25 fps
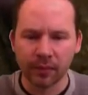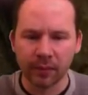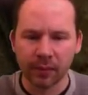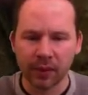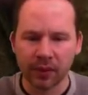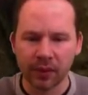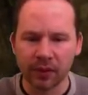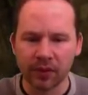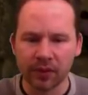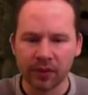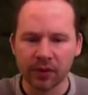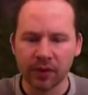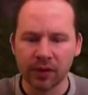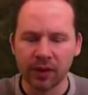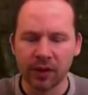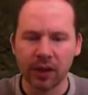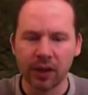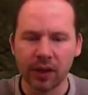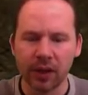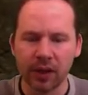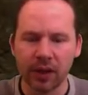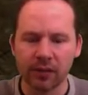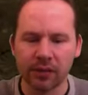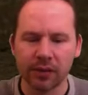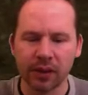you still
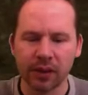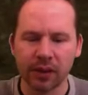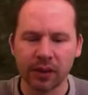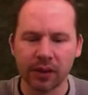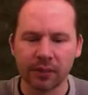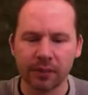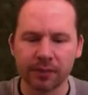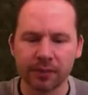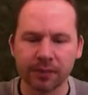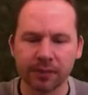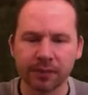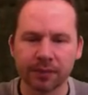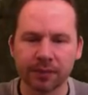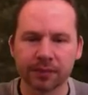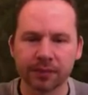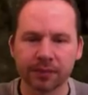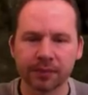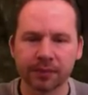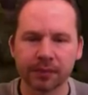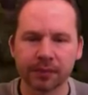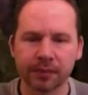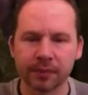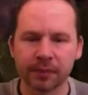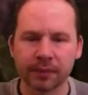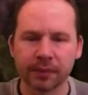have
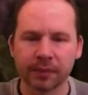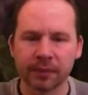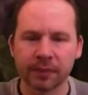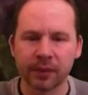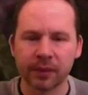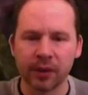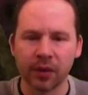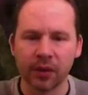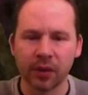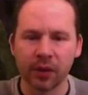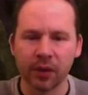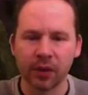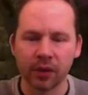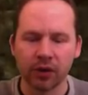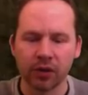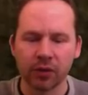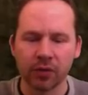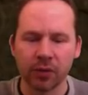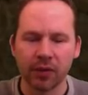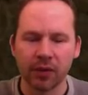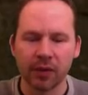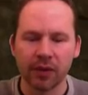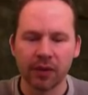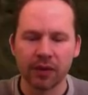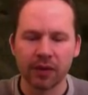the collision
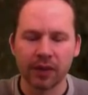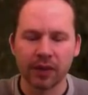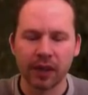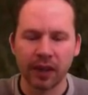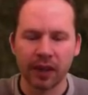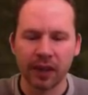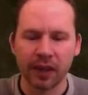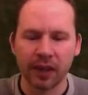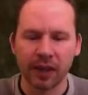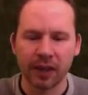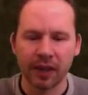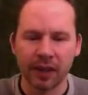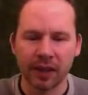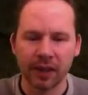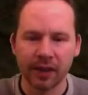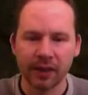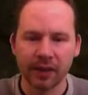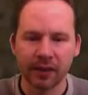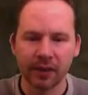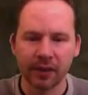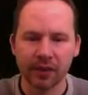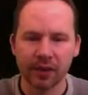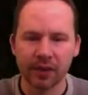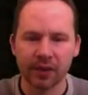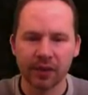with the sky,
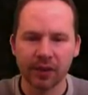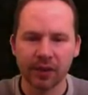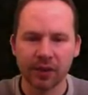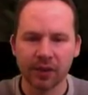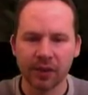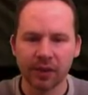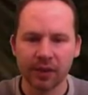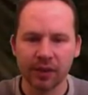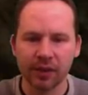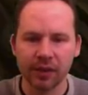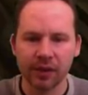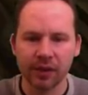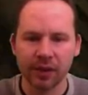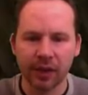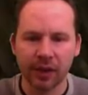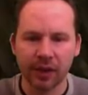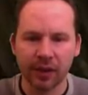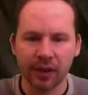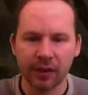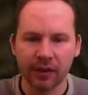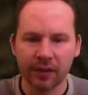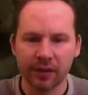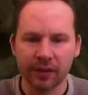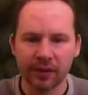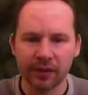which, you know, you didn't have.
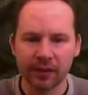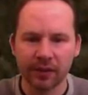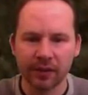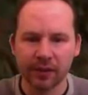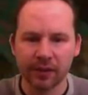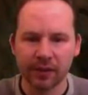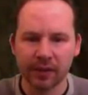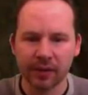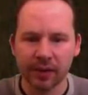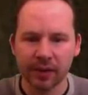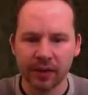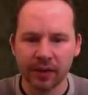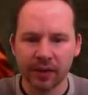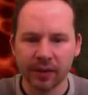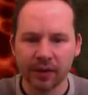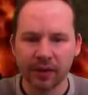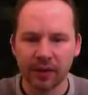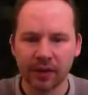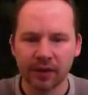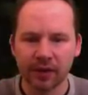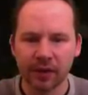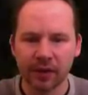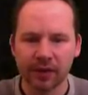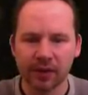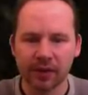I
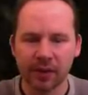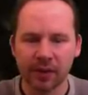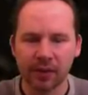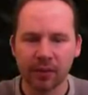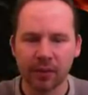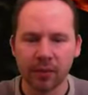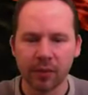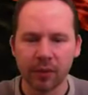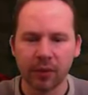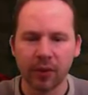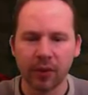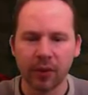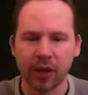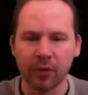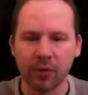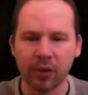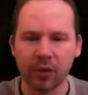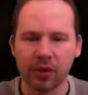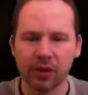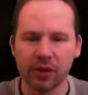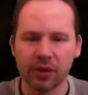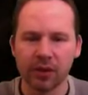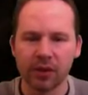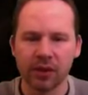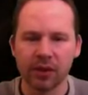think in some Quake
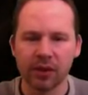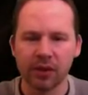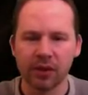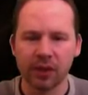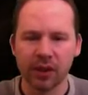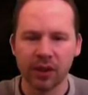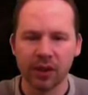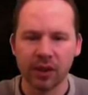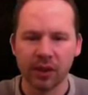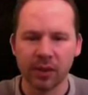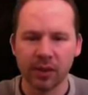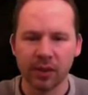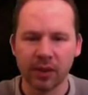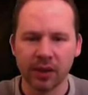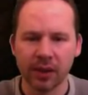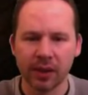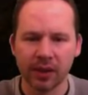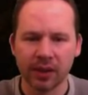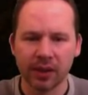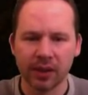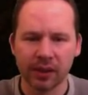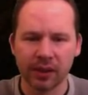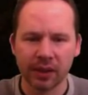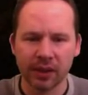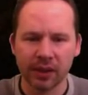ports and in GL Quake you
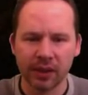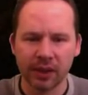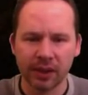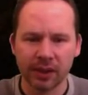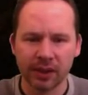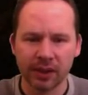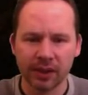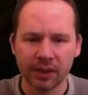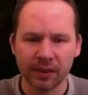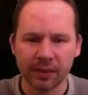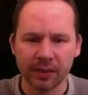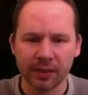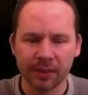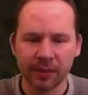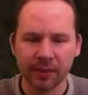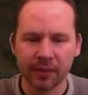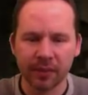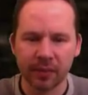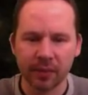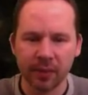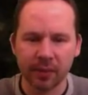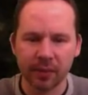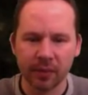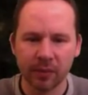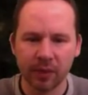didn't get that.
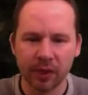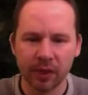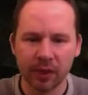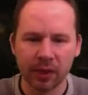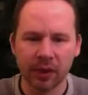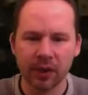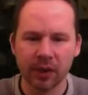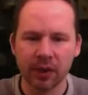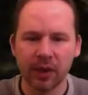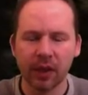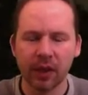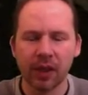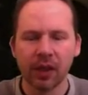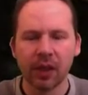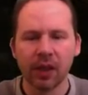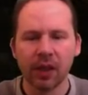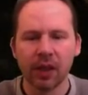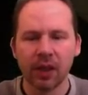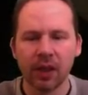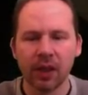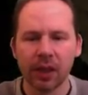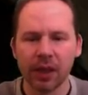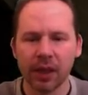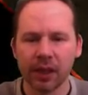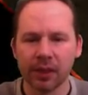But yeah.
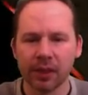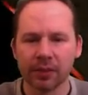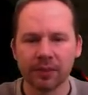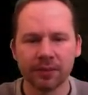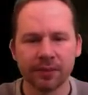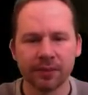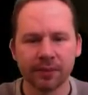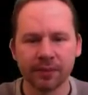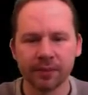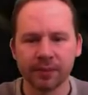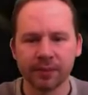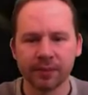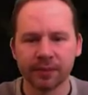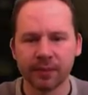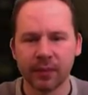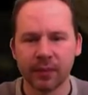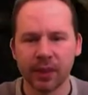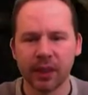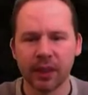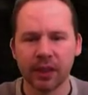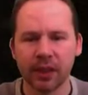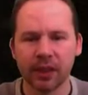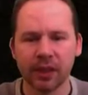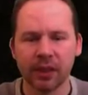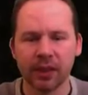And then,
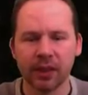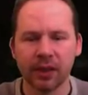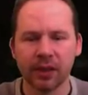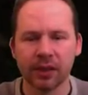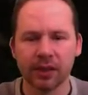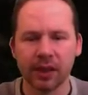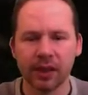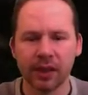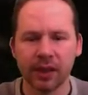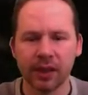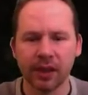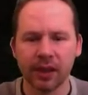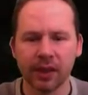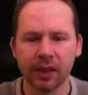hey, here's a